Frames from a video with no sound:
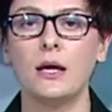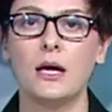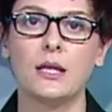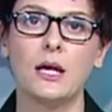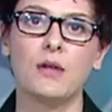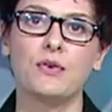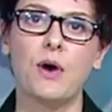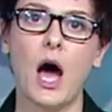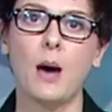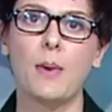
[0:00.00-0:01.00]
In the Gulf of
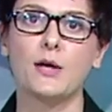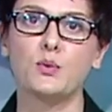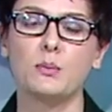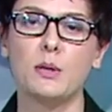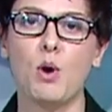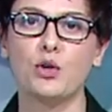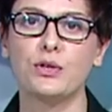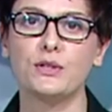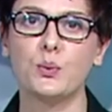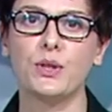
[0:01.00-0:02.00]
Aqaba, it will be
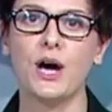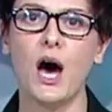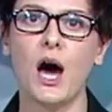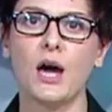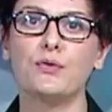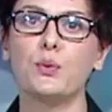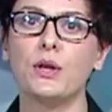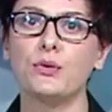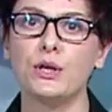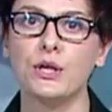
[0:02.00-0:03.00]
moderate with a high of
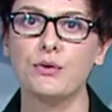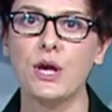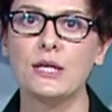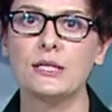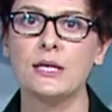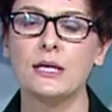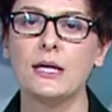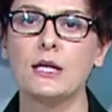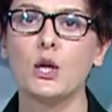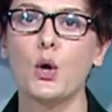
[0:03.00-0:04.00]
23 degrees
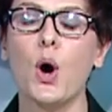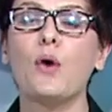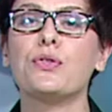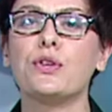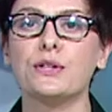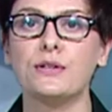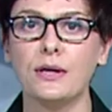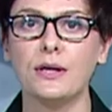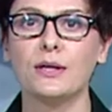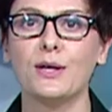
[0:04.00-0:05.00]
and a low of
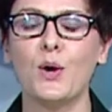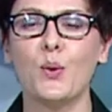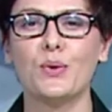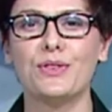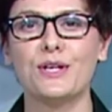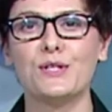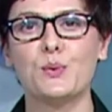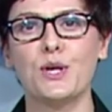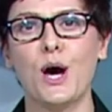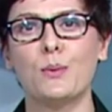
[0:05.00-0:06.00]
13. With this,
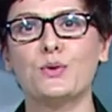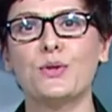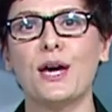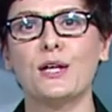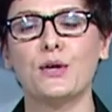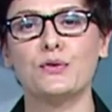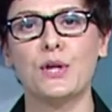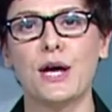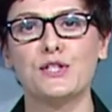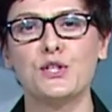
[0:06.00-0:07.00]
we come to the end of
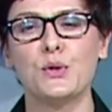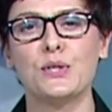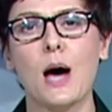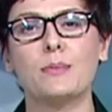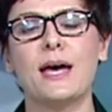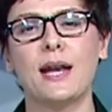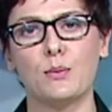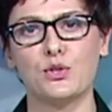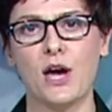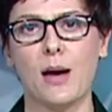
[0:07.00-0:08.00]
tonight's news. I'm Dana
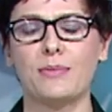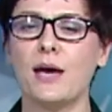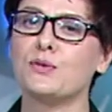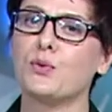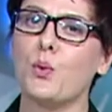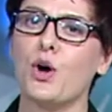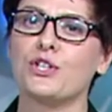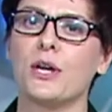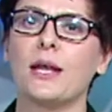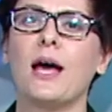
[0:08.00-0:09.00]
Abu Sham. Thanks for
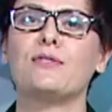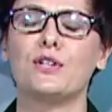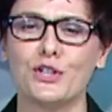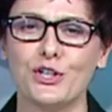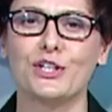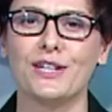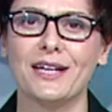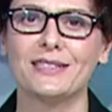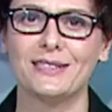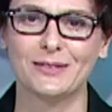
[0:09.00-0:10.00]
watching and have a good
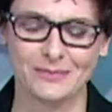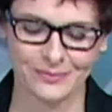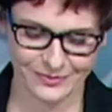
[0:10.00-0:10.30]
night.